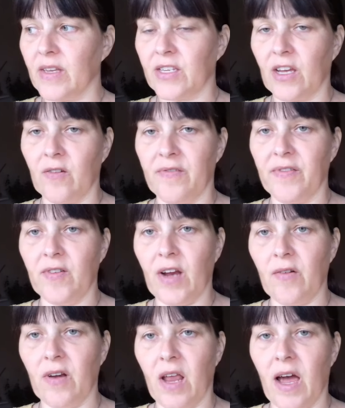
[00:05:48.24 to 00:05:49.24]
So if you
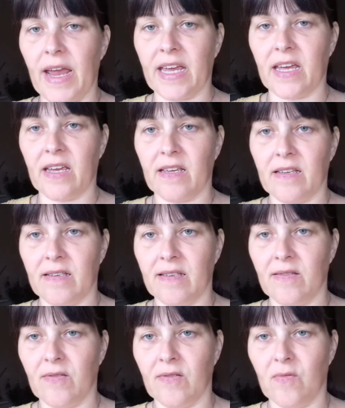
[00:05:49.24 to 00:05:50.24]
don't like
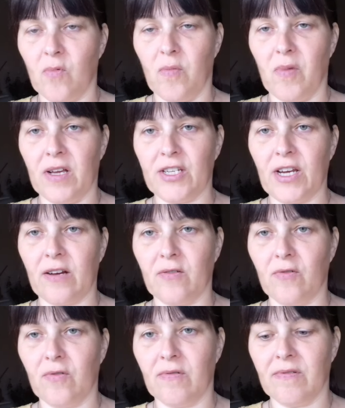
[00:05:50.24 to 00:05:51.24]
what my
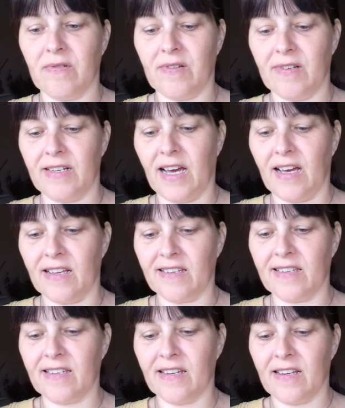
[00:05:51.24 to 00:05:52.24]
channel
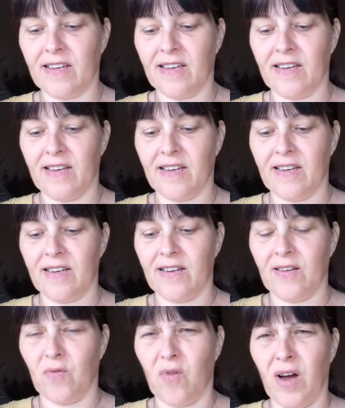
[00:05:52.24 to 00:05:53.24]
does,
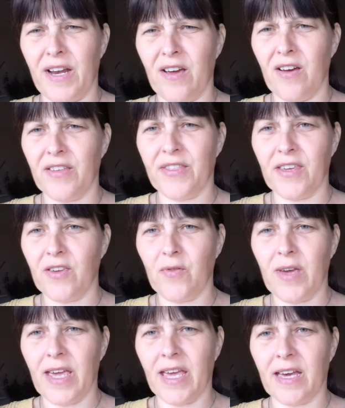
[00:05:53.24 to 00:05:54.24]
why on earth are you
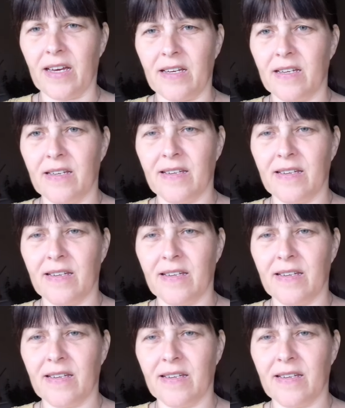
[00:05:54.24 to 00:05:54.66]
here?